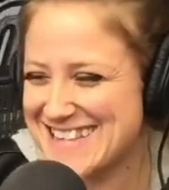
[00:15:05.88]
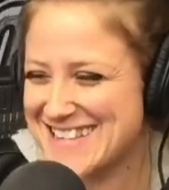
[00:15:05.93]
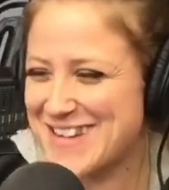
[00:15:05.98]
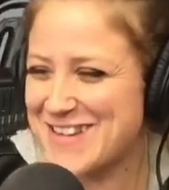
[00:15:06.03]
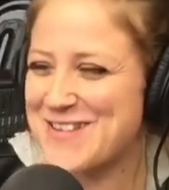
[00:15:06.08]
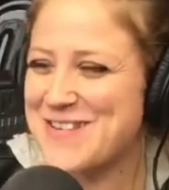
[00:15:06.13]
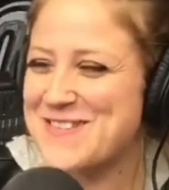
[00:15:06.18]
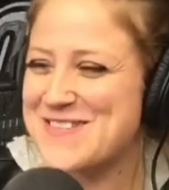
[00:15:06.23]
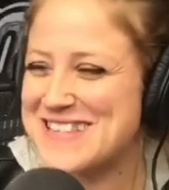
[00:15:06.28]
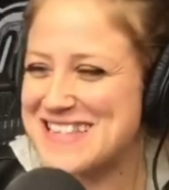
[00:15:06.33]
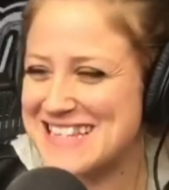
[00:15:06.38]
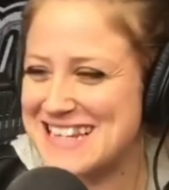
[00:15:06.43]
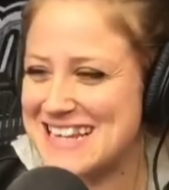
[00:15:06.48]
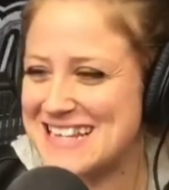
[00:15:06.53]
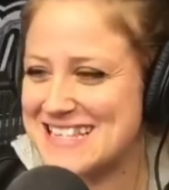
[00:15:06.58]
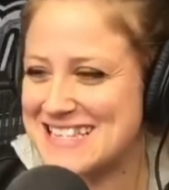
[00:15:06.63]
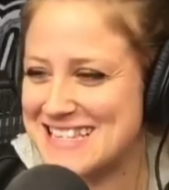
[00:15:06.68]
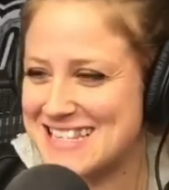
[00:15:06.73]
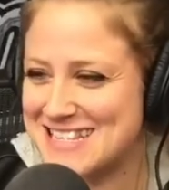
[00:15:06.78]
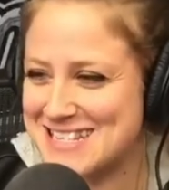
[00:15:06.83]
so it was
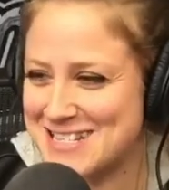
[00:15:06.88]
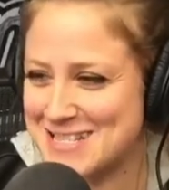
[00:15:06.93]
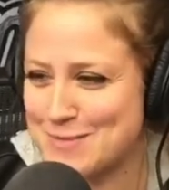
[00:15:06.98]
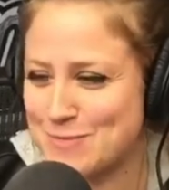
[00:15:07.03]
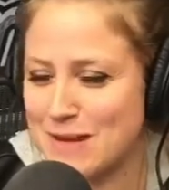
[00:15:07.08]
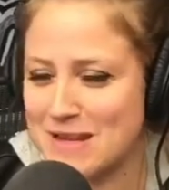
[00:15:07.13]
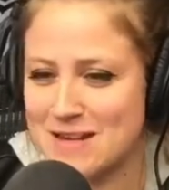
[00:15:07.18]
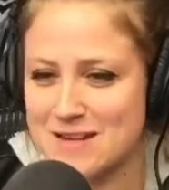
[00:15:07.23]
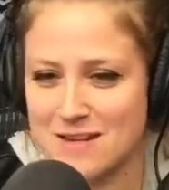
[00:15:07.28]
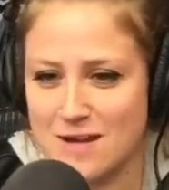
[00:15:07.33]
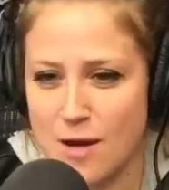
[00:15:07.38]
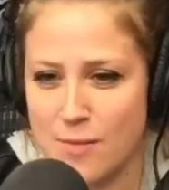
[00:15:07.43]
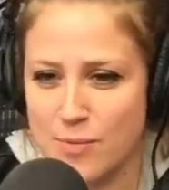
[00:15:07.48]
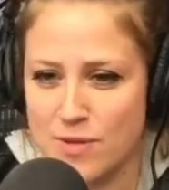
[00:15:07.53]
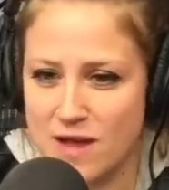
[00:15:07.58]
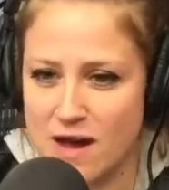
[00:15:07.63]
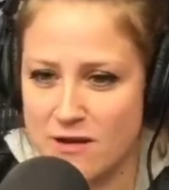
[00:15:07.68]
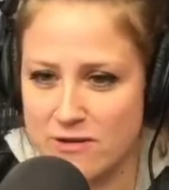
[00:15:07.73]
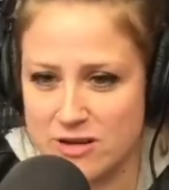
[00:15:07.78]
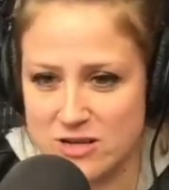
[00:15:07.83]
nice to just spend a
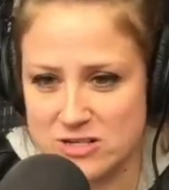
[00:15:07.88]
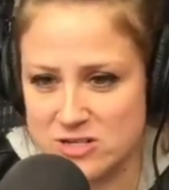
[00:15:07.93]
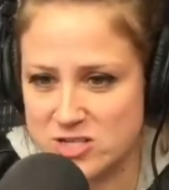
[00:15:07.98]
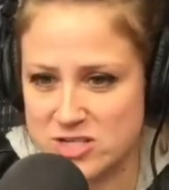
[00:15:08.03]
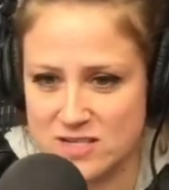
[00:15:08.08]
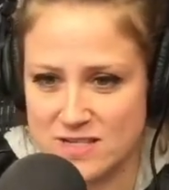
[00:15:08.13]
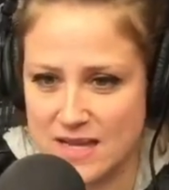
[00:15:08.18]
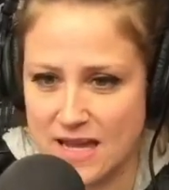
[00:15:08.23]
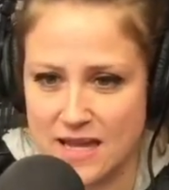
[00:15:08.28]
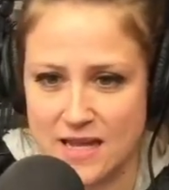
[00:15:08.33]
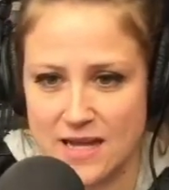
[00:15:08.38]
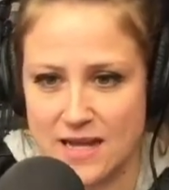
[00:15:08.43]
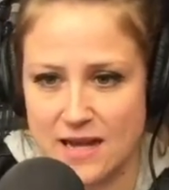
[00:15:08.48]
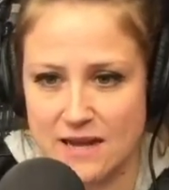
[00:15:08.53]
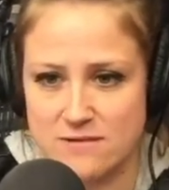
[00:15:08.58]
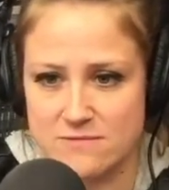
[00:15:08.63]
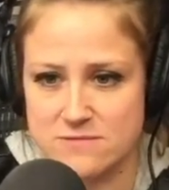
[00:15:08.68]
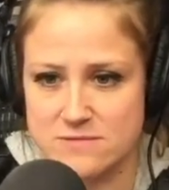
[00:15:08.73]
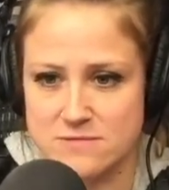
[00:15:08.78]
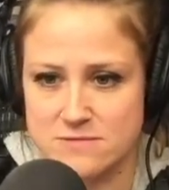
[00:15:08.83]
couple hours just hanging
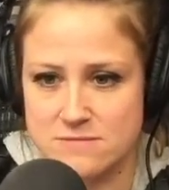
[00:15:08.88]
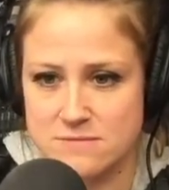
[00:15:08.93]
out and